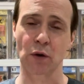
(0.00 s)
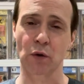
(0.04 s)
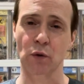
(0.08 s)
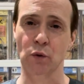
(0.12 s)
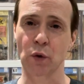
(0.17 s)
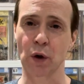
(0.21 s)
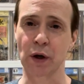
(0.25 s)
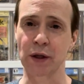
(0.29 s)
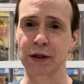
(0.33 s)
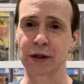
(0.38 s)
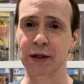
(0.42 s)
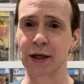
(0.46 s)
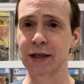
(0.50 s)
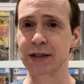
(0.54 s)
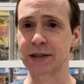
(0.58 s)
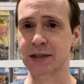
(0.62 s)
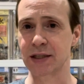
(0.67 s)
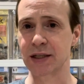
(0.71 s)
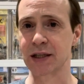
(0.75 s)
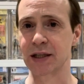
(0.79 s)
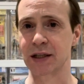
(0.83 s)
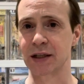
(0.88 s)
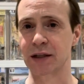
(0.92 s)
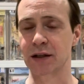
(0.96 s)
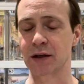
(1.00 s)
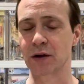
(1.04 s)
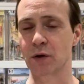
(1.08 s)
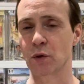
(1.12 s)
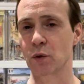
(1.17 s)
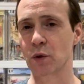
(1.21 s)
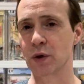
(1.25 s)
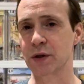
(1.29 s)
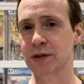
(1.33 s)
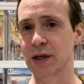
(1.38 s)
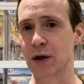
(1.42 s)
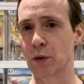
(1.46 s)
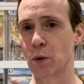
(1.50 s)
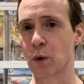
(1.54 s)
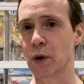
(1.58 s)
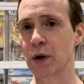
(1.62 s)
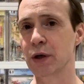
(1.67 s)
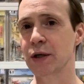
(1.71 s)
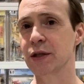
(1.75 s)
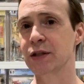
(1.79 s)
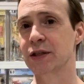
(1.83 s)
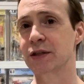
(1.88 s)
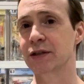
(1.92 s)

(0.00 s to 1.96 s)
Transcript: what they did was they wanted